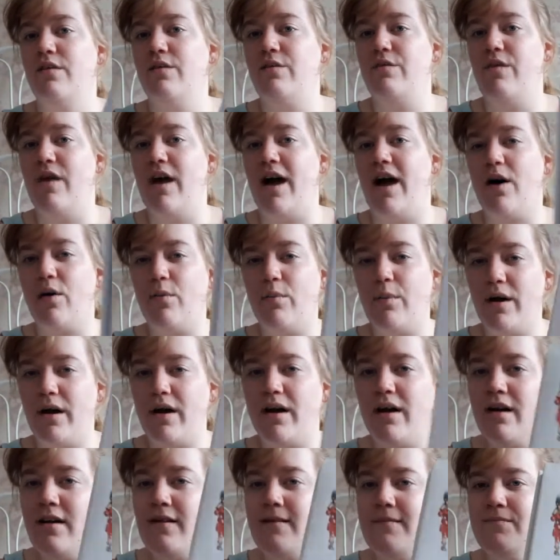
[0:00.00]
help
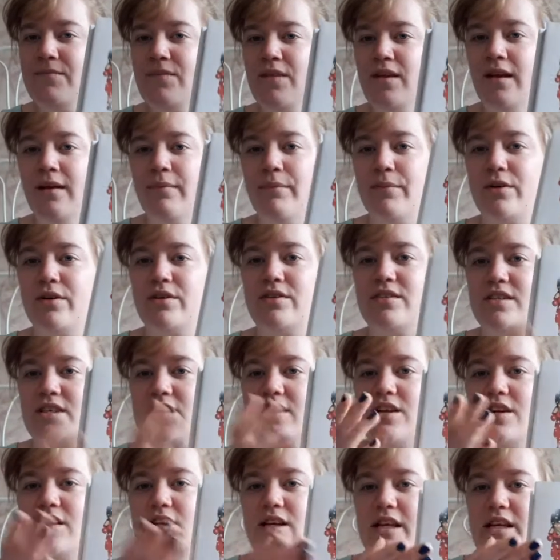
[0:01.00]
her, because
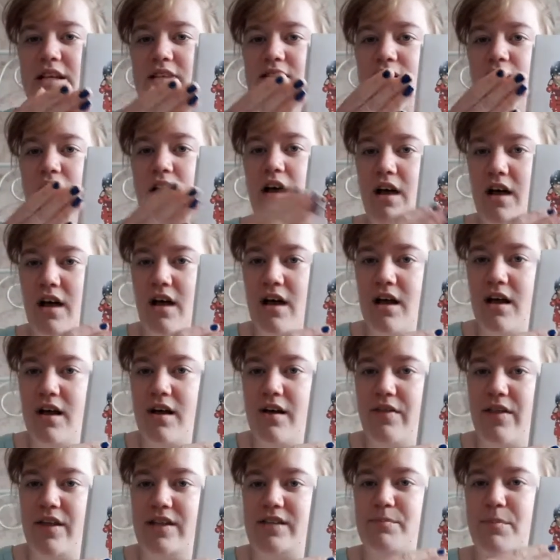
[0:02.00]
it's her
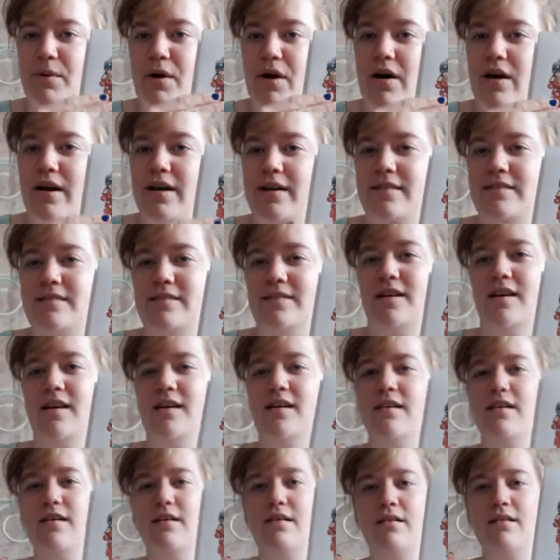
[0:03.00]
that's behind
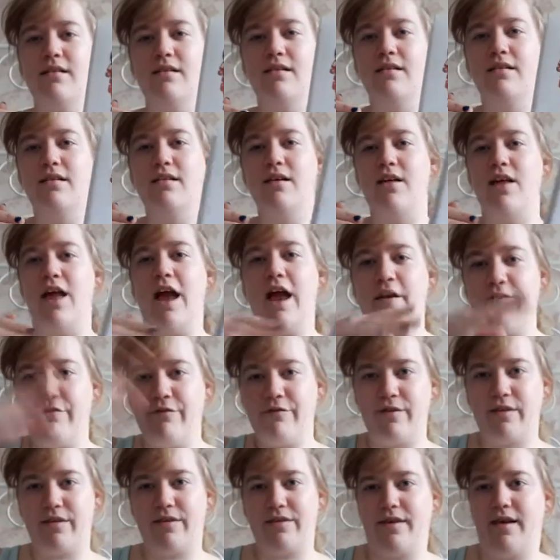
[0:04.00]

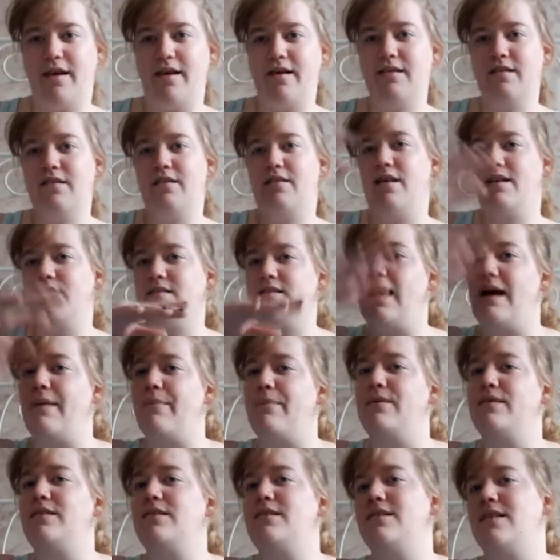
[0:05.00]
everything that's
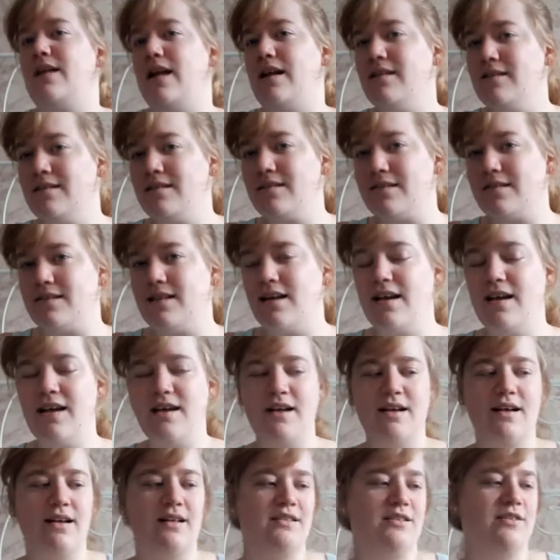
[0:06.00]
happened since.
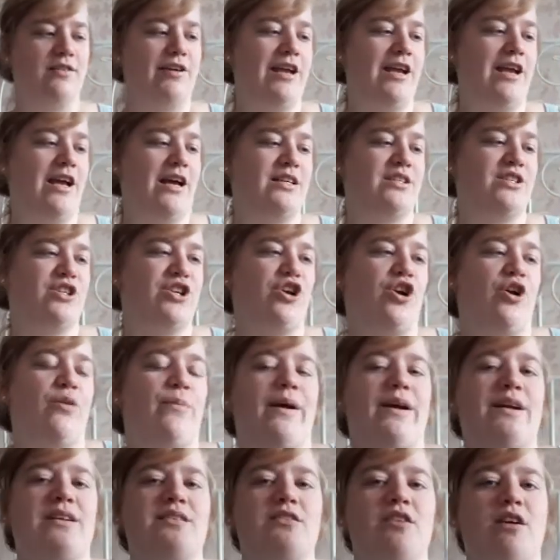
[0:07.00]
And so he has to go
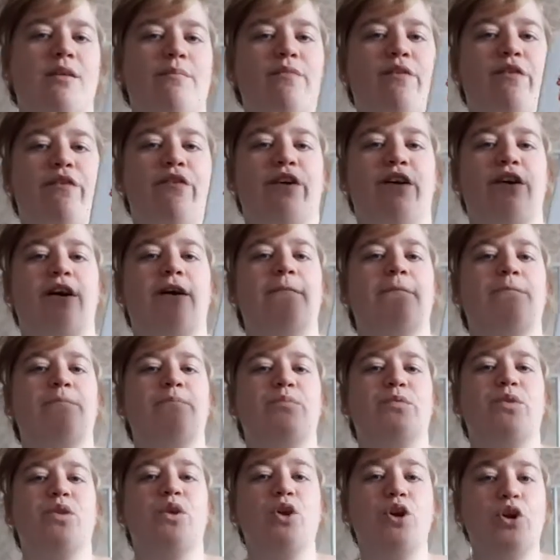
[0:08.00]
back in time to figure out
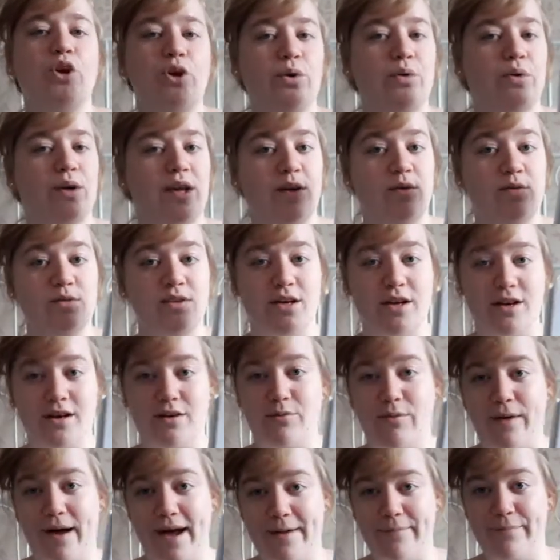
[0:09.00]
who killed her,
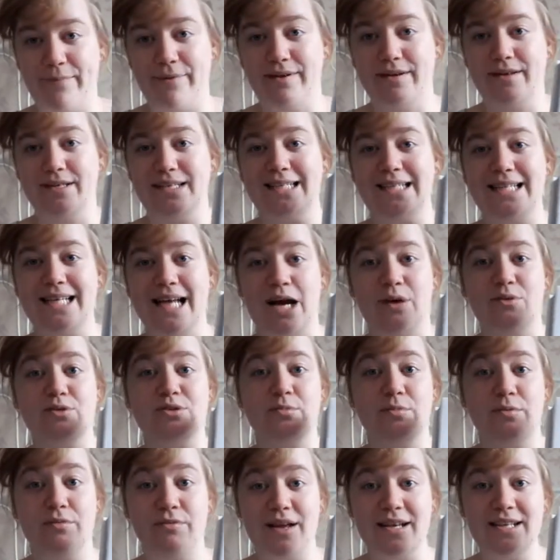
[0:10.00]
what happened, and how
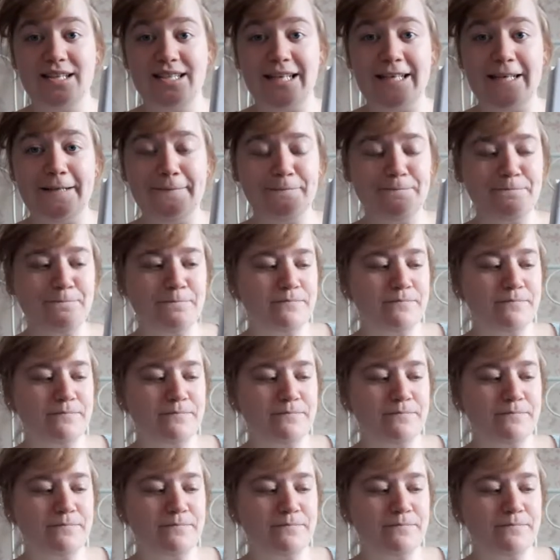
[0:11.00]
to prevent it.